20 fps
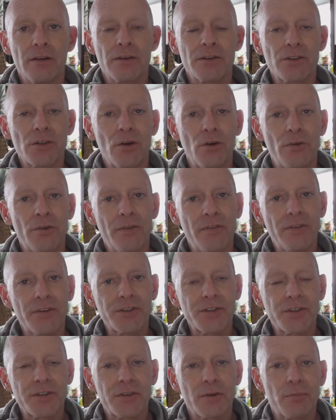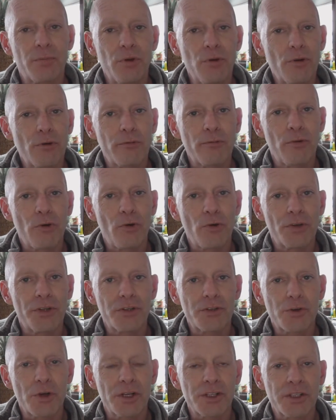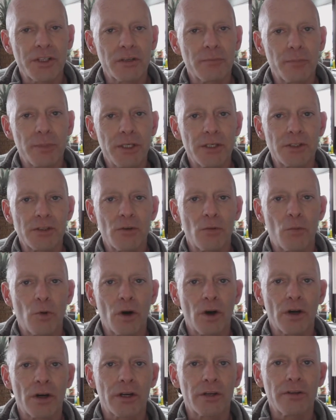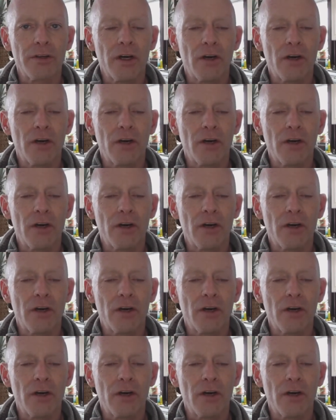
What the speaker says: So this is a beautiful and interesting piece of work.